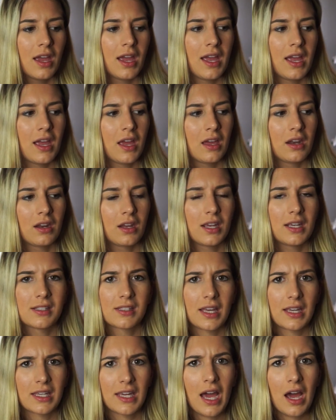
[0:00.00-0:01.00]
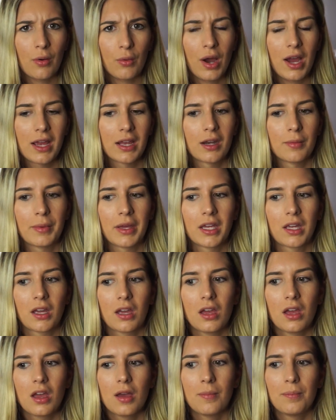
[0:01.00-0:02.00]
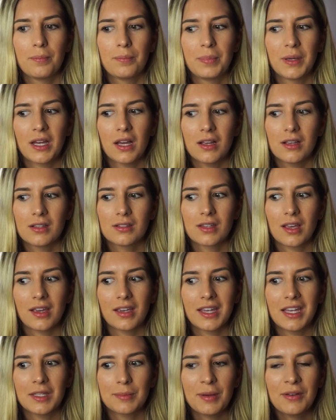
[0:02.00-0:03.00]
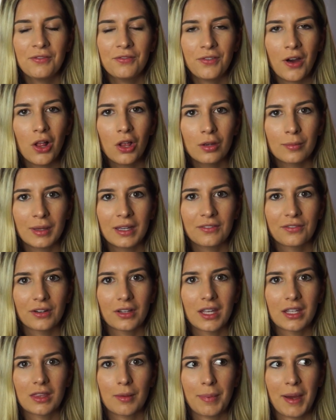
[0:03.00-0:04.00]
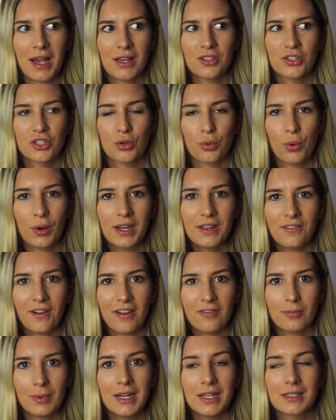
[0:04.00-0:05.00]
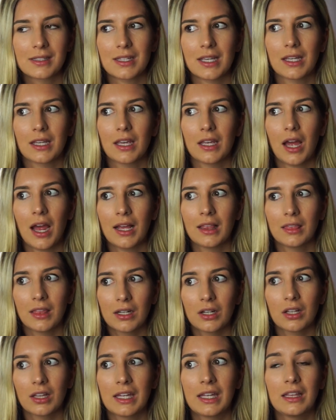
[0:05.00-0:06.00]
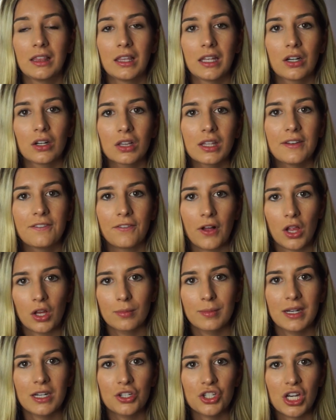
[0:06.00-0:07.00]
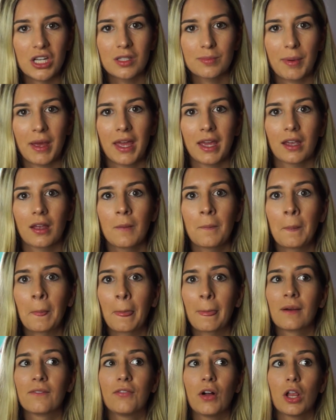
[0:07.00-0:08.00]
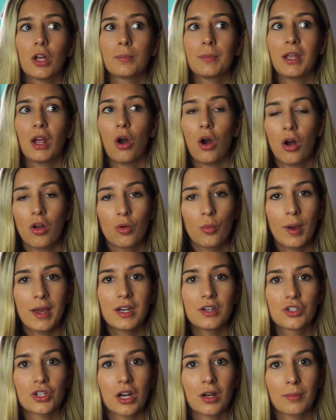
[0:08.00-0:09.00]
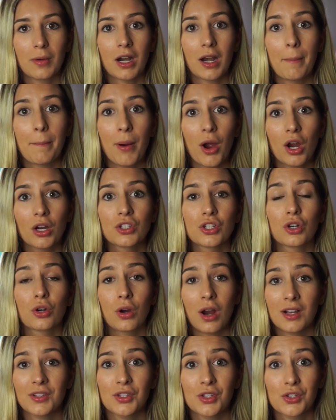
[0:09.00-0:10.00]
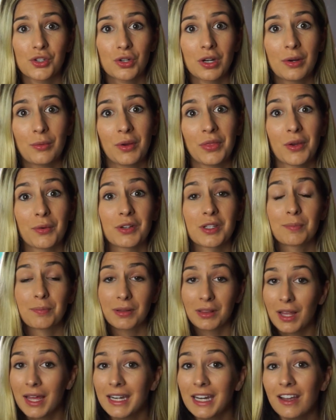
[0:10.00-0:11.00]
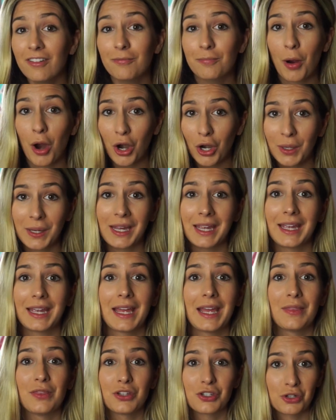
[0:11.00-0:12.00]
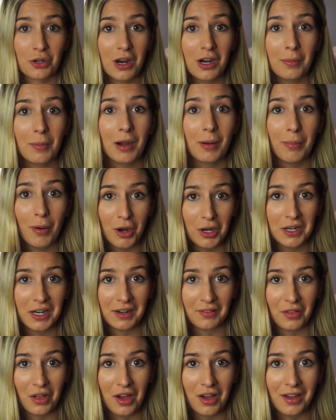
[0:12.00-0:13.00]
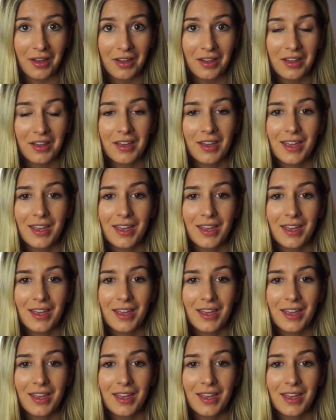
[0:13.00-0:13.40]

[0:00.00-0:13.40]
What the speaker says: And he's like, yeah, why? And I'm like, because he's been following me for like the past 25 minutes. Like he literally followed me to Chase Bank, followed me all the way to Drug Mart and parked across the street when there was plenty of parking in the Drug Mart parking lot.